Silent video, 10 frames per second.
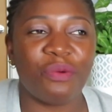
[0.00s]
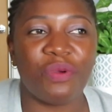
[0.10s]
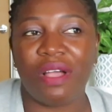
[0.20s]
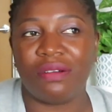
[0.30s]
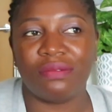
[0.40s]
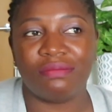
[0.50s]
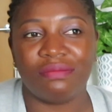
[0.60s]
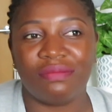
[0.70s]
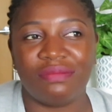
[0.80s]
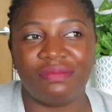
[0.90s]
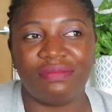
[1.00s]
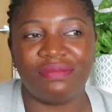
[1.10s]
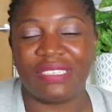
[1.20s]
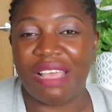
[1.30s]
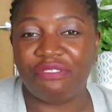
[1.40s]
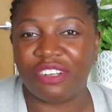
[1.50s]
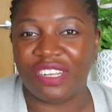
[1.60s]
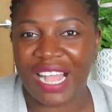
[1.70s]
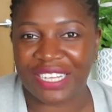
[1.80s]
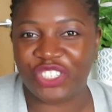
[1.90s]
well,
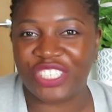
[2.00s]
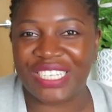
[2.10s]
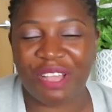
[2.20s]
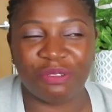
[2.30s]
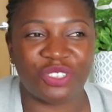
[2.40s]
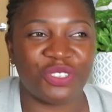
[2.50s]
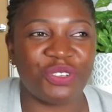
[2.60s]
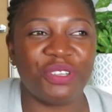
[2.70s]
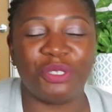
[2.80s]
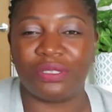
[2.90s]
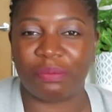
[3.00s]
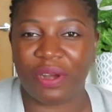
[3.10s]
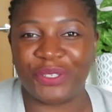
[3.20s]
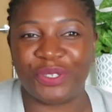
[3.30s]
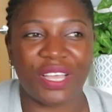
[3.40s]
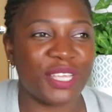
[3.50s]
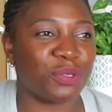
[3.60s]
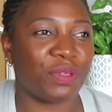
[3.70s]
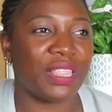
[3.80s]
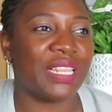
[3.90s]
never actually. I was just going to surprise you
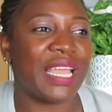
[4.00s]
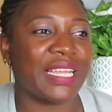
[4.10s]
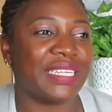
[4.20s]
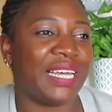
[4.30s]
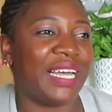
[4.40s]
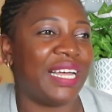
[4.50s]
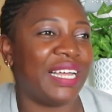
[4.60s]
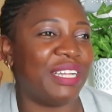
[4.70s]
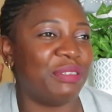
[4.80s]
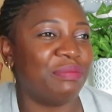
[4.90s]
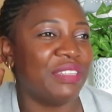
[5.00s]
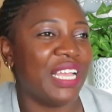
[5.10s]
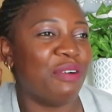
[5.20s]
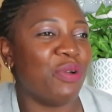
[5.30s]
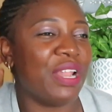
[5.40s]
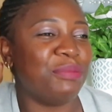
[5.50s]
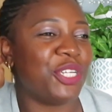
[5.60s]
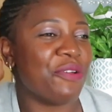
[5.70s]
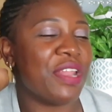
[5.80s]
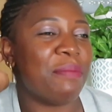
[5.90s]
guys with like when I'm
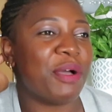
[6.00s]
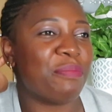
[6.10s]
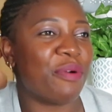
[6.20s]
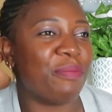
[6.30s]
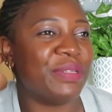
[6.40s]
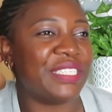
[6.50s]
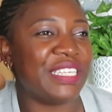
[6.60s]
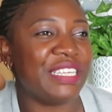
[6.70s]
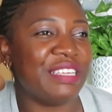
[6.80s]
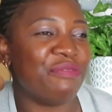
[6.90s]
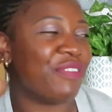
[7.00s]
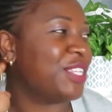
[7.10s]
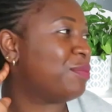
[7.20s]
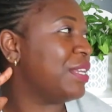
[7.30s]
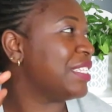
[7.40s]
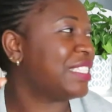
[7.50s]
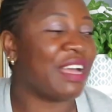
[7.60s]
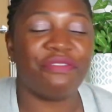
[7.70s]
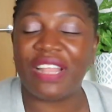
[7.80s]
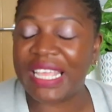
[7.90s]
sharing about property investment and
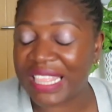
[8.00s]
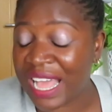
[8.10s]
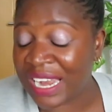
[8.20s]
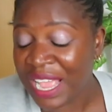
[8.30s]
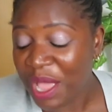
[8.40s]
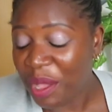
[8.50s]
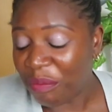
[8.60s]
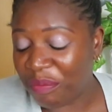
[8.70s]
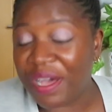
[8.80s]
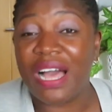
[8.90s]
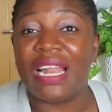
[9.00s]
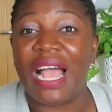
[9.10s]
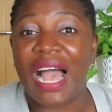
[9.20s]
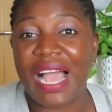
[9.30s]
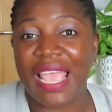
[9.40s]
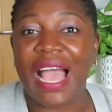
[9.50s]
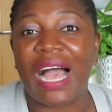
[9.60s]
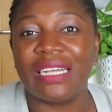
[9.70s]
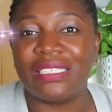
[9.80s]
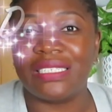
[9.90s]
stuff like that. But I
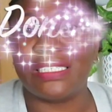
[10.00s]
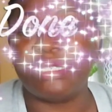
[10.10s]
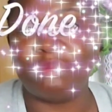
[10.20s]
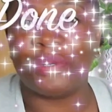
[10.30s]
actually